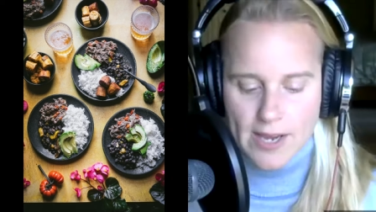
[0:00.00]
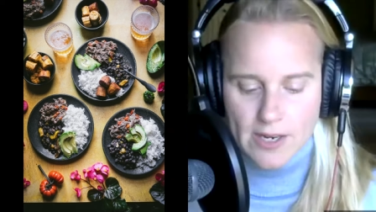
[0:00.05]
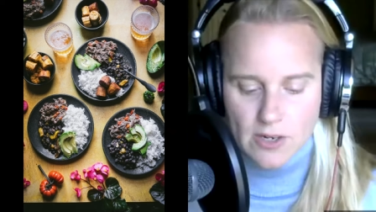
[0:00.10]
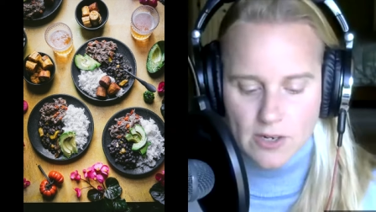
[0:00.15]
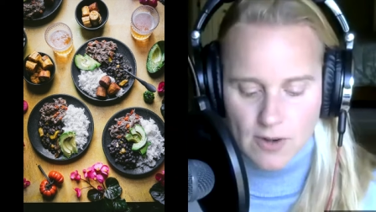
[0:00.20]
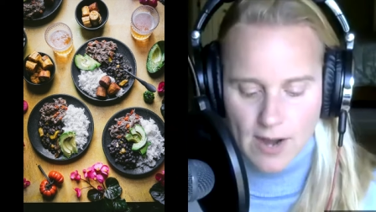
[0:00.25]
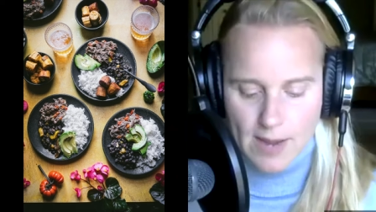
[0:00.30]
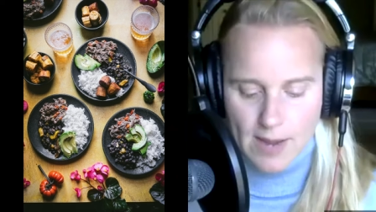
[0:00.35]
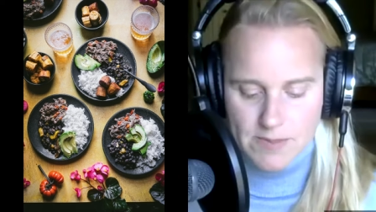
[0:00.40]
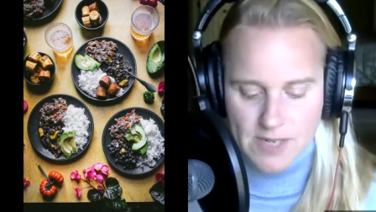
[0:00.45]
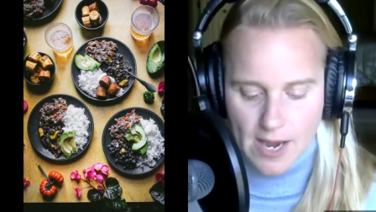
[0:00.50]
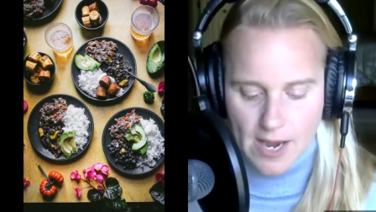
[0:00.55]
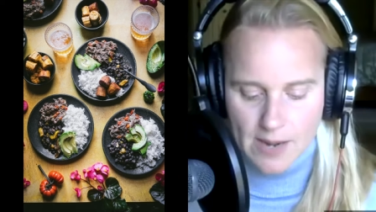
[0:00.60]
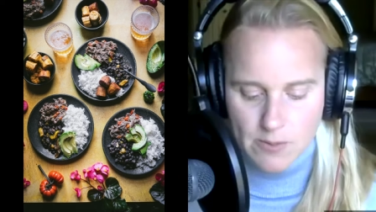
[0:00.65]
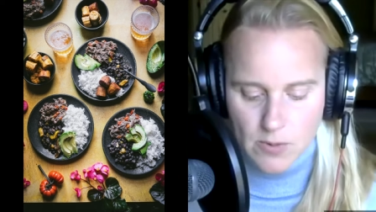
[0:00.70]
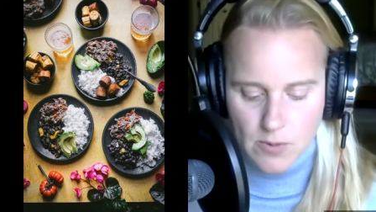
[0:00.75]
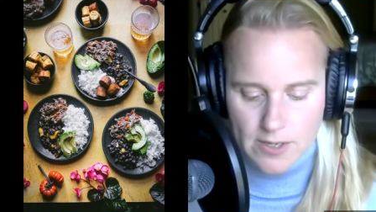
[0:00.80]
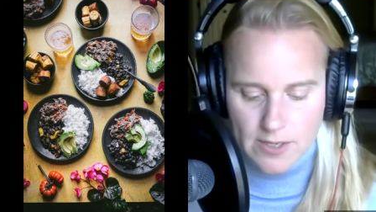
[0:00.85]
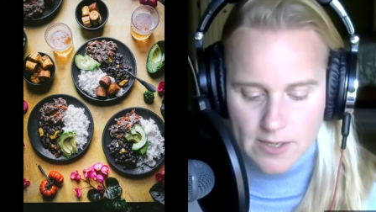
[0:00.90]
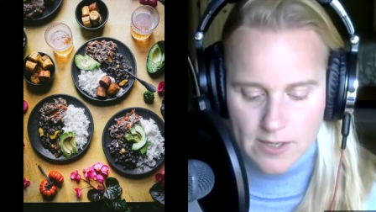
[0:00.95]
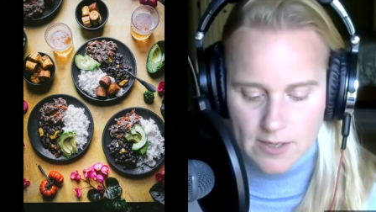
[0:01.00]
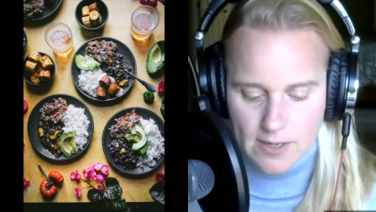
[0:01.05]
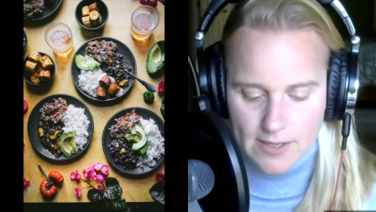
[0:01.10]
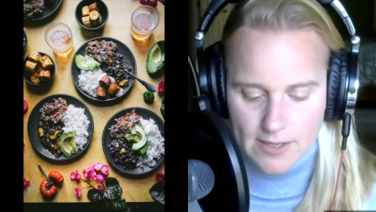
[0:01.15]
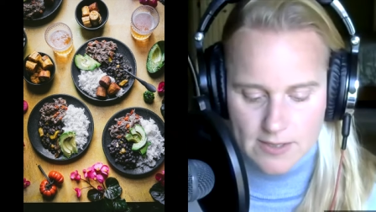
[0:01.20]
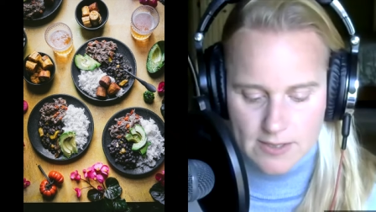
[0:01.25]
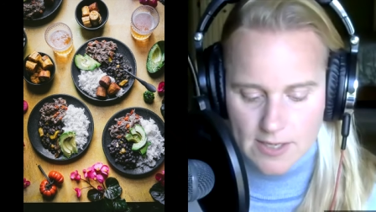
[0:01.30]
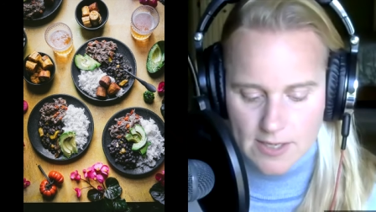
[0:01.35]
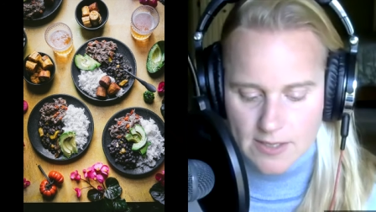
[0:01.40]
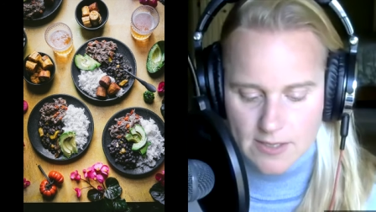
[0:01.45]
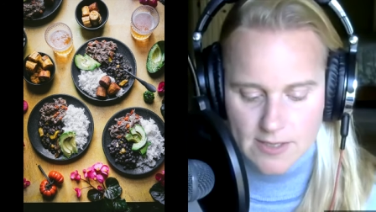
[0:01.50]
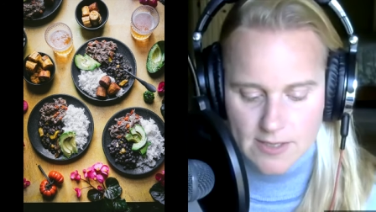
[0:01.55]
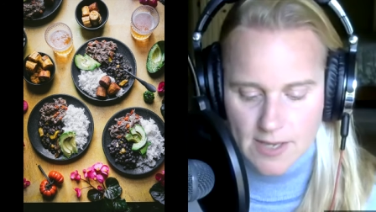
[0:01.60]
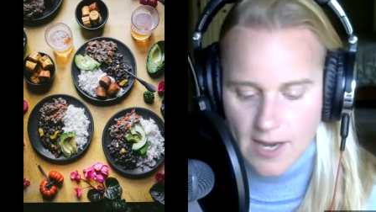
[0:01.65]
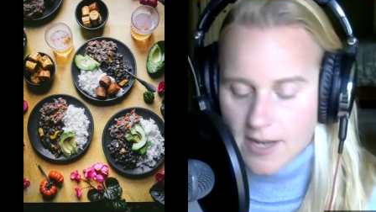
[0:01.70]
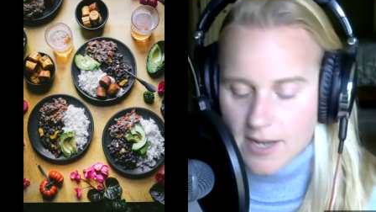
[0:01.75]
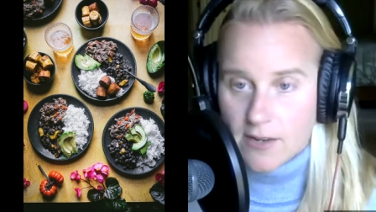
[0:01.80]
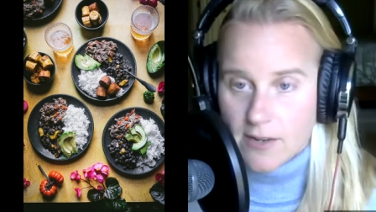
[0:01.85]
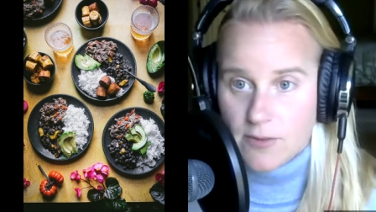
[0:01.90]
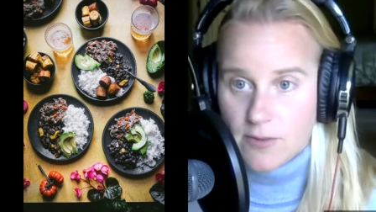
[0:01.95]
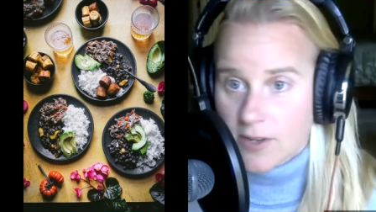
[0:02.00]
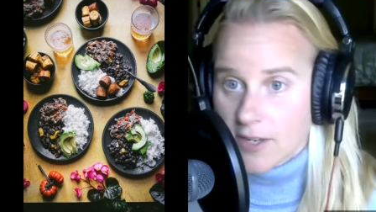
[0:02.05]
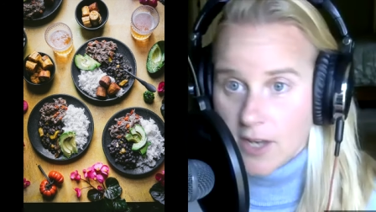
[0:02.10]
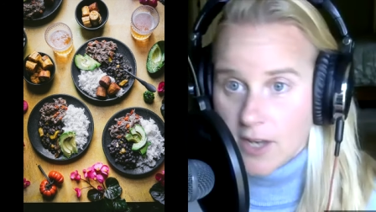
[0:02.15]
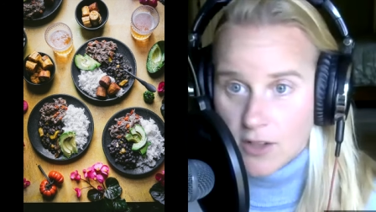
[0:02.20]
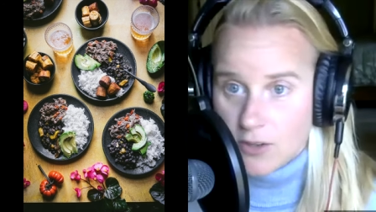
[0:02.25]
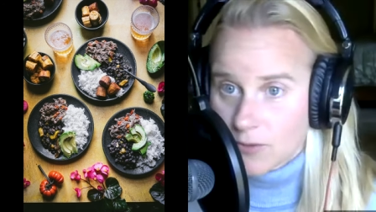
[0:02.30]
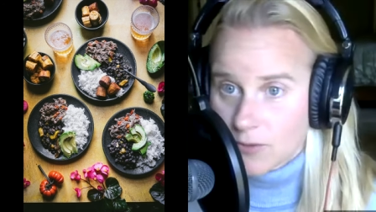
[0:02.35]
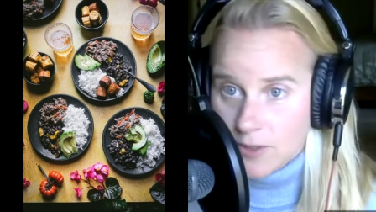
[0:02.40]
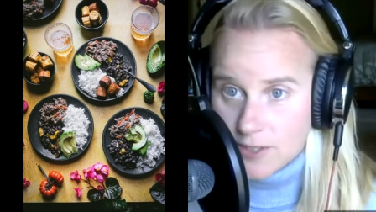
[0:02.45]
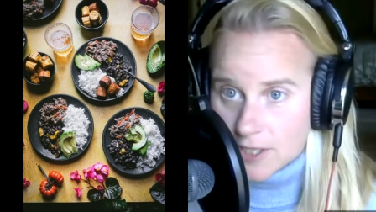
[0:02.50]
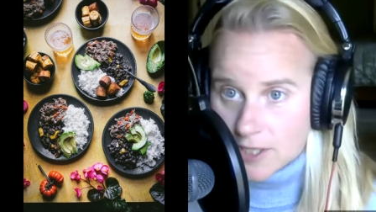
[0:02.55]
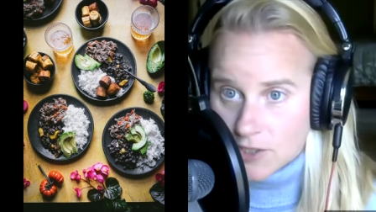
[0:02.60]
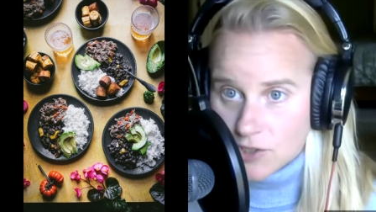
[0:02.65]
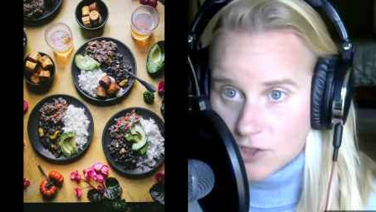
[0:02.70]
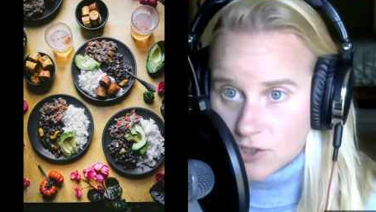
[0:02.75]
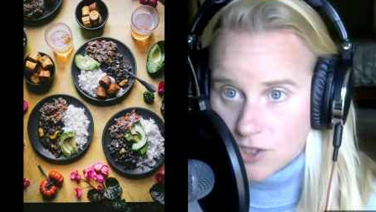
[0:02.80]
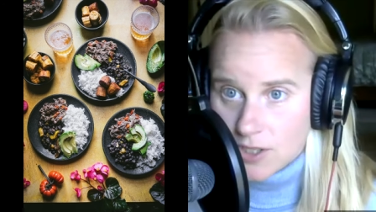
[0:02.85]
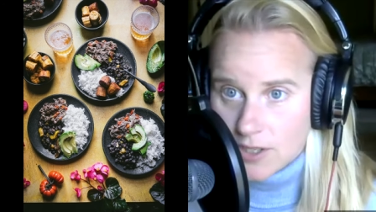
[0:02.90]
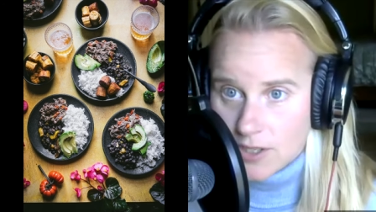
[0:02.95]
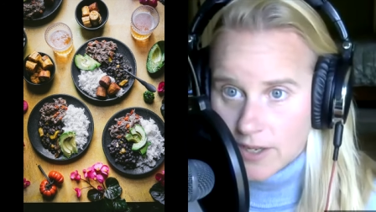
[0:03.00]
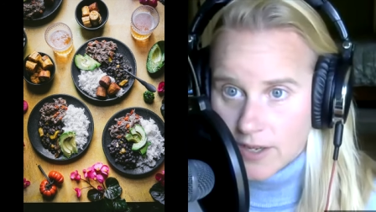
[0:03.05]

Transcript: grabbed, I wanted, it's it's not a very colorful dish,